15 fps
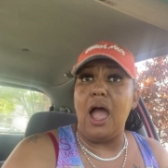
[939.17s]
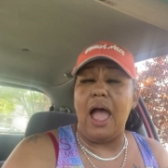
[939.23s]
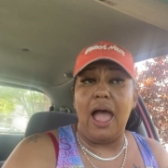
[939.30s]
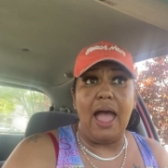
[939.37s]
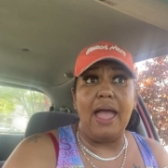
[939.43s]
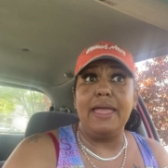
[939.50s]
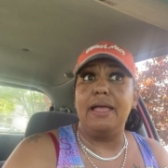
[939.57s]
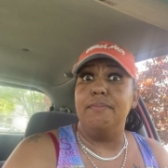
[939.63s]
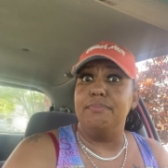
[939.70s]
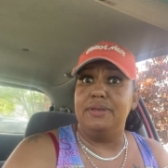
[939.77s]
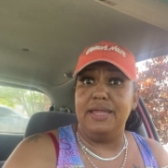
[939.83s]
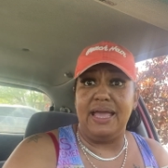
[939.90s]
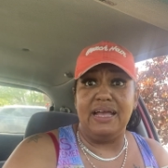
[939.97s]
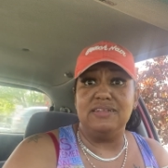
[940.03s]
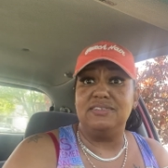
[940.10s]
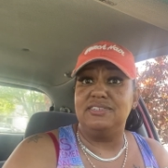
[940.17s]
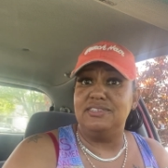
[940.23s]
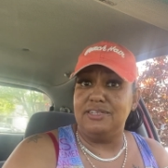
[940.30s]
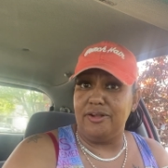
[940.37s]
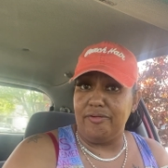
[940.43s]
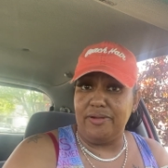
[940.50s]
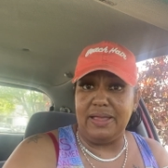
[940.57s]
I am dead
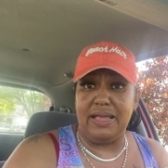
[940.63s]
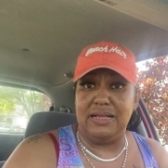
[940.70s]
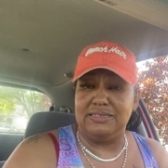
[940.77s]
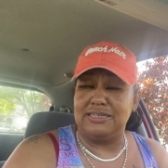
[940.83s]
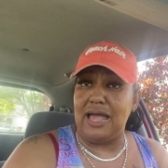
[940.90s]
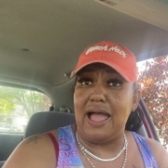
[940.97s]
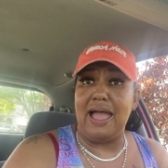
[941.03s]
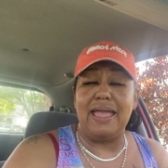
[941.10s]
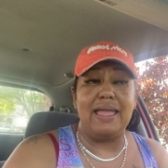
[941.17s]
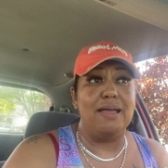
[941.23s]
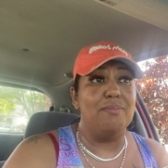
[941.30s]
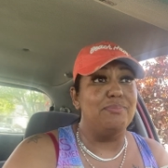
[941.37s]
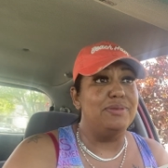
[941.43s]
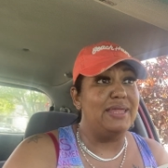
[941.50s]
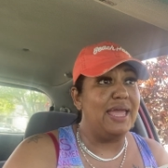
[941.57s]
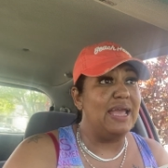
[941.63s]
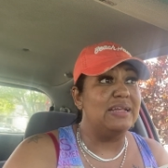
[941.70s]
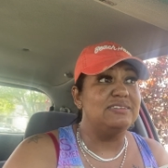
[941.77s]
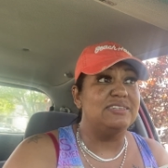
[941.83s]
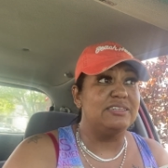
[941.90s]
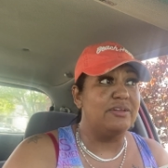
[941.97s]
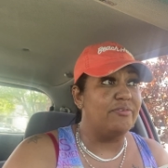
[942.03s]
serious. I am
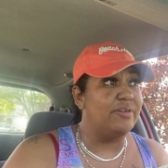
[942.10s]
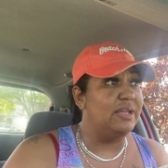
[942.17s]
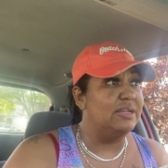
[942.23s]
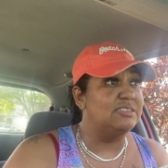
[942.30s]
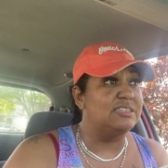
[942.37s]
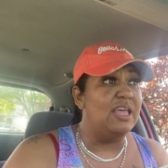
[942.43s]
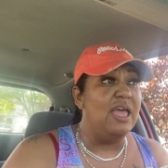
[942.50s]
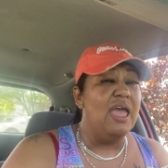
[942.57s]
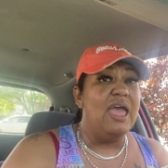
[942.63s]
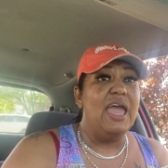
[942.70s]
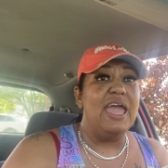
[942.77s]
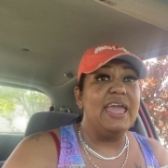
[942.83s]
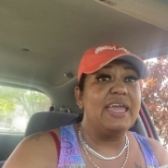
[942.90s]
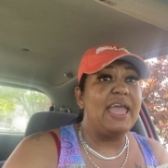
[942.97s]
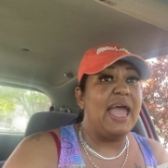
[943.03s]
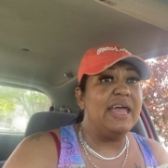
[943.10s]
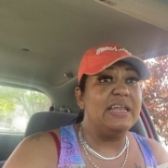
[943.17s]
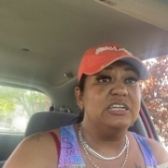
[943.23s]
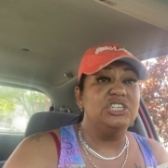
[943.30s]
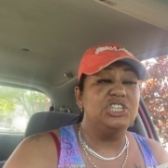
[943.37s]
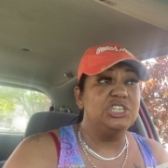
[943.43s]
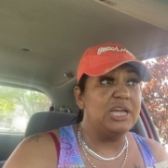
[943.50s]
dead serious. It kind
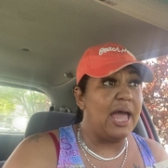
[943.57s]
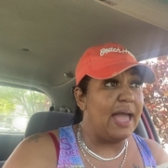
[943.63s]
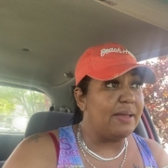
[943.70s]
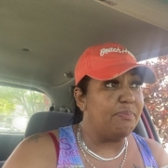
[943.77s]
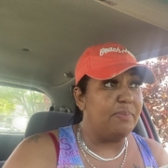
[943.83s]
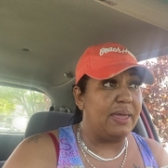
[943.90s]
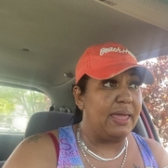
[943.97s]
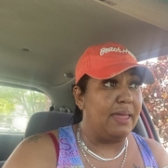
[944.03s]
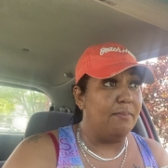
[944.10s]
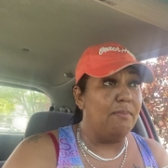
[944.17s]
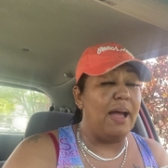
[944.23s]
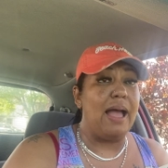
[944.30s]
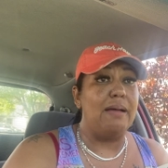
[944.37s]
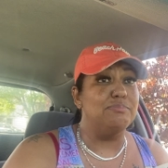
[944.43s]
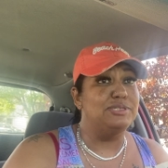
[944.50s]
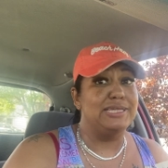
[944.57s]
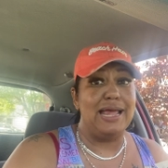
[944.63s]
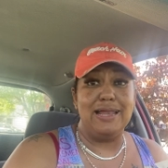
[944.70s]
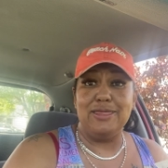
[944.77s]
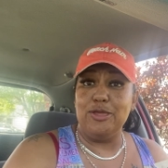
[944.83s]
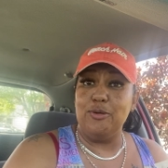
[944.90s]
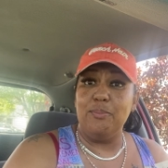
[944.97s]
of shocked me. My, I'm
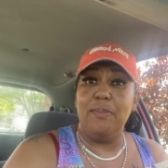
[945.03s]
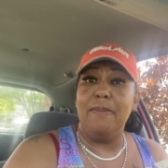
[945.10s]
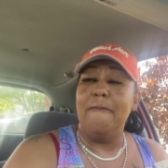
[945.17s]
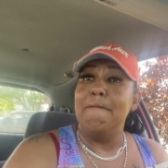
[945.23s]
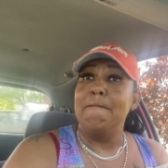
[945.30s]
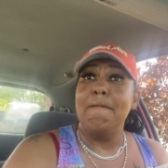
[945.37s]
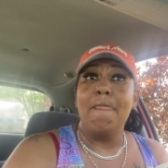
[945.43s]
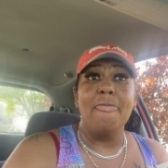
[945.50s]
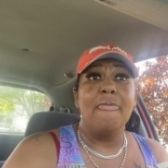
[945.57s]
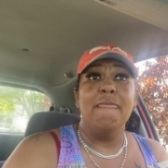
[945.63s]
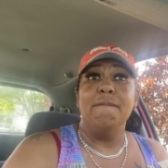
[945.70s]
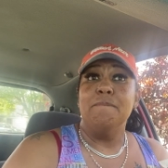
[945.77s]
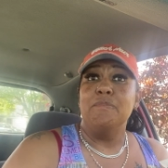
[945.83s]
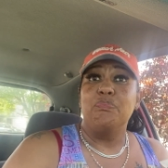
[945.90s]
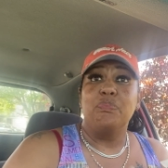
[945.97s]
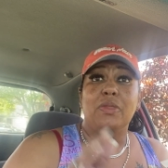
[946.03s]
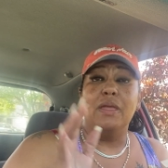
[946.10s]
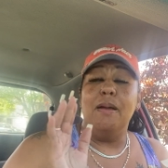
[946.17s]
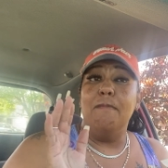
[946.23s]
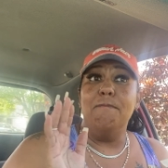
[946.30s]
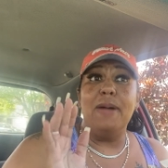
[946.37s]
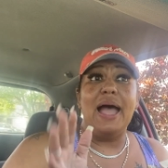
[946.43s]
telling you,
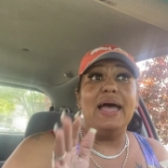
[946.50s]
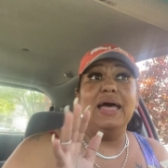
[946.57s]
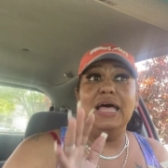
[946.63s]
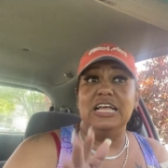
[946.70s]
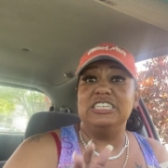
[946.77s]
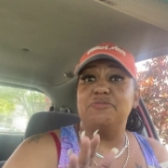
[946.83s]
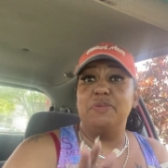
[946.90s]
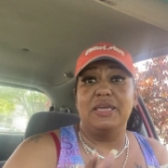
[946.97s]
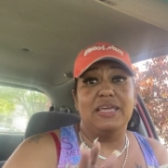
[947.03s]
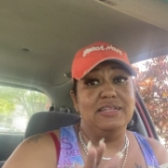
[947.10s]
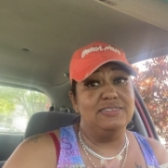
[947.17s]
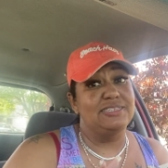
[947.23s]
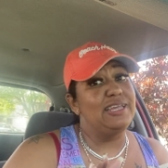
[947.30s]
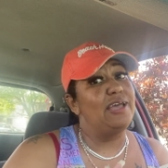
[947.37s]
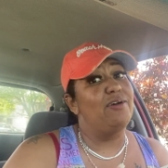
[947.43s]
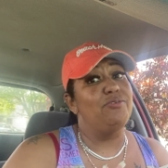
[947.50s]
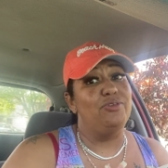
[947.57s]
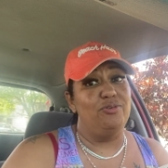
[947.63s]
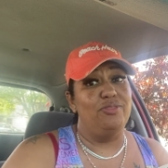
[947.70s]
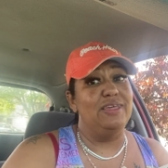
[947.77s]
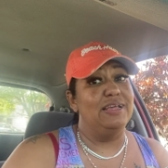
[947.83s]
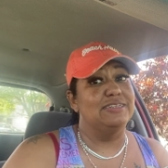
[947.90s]
my husband can tell
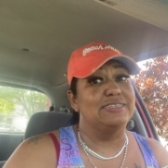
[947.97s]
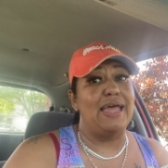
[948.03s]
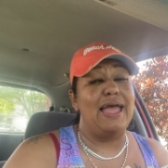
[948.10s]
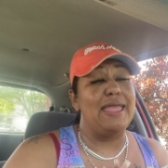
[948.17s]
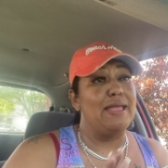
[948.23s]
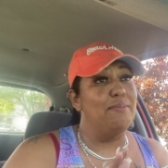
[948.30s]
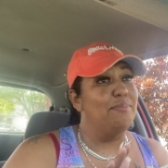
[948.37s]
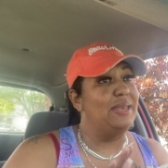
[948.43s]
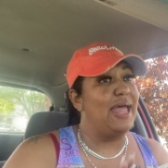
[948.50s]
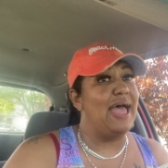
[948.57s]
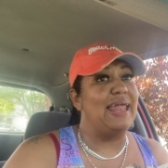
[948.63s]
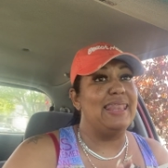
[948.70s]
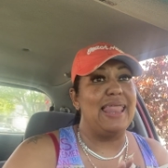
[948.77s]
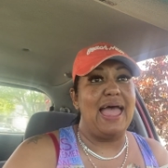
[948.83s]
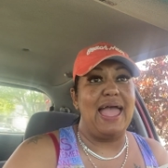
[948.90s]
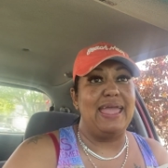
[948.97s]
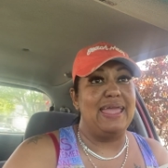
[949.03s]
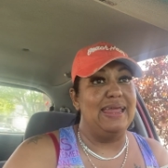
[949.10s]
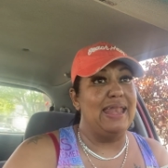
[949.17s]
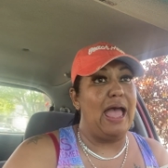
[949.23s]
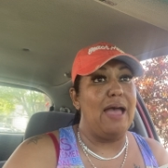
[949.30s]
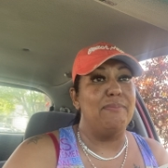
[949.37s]
you this. I am not
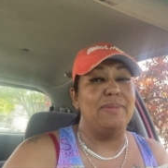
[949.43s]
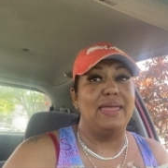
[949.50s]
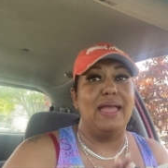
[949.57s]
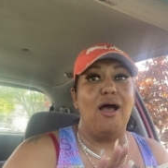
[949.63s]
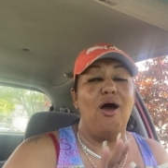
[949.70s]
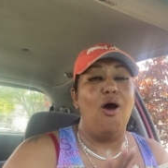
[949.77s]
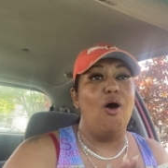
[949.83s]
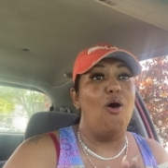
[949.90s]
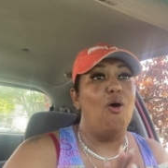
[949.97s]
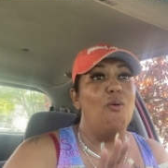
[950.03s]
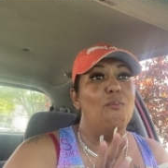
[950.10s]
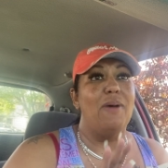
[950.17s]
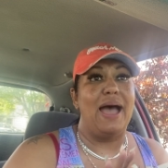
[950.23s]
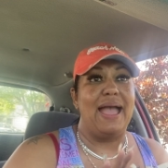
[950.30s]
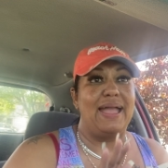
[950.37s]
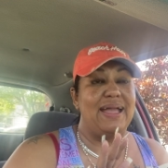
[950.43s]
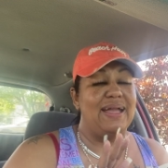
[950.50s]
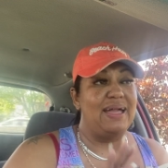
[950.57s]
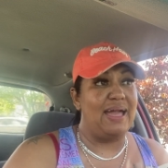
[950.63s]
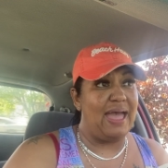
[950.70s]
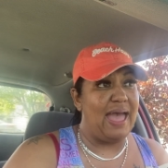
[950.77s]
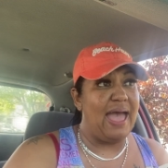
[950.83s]
lying. I mean, oh my
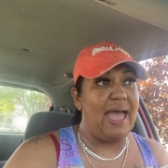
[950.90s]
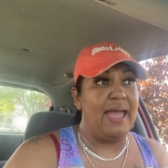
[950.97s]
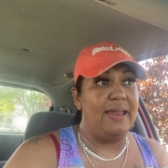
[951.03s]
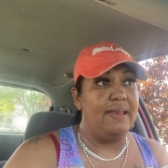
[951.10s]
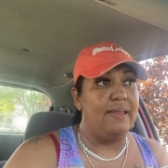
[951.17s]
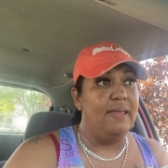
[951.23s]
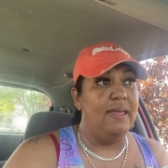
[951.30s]
God.